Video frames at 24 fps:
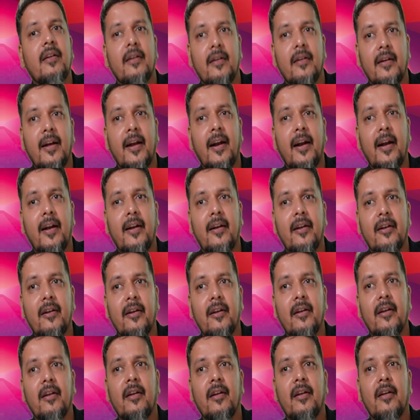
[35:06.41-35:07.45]
Correct?
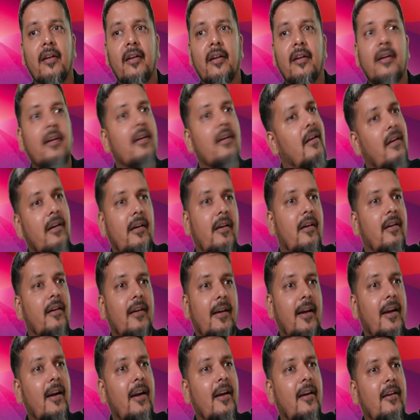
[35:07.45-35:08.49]

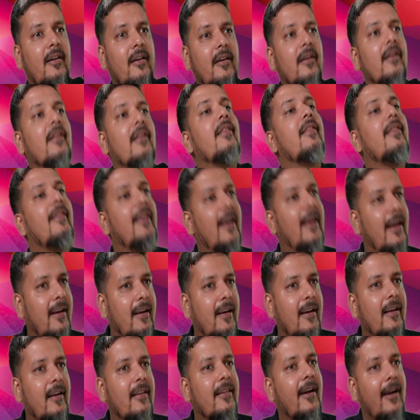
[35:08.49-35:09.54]
Correct.
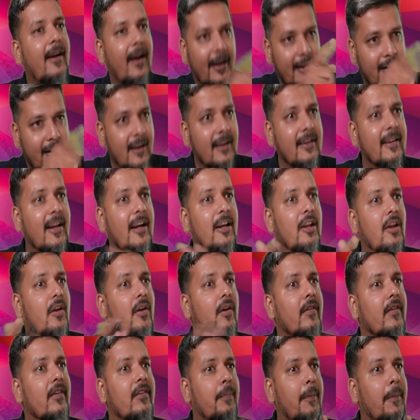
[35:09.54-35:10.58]
Then the content that you give
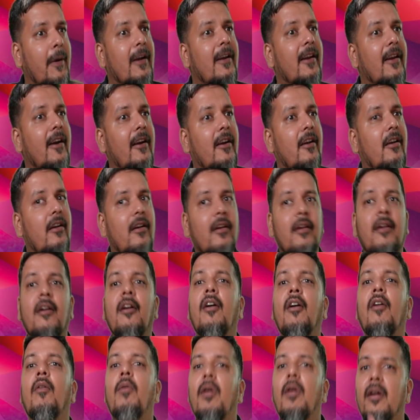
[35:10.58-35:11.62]
is printed.
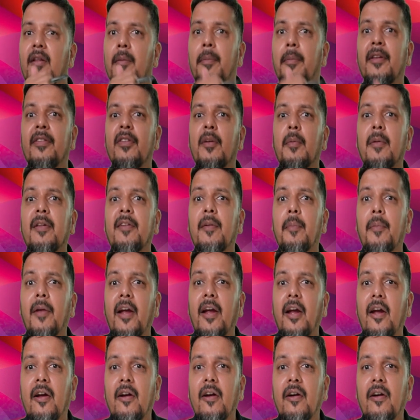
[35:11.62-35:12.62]
What are the principles of supply?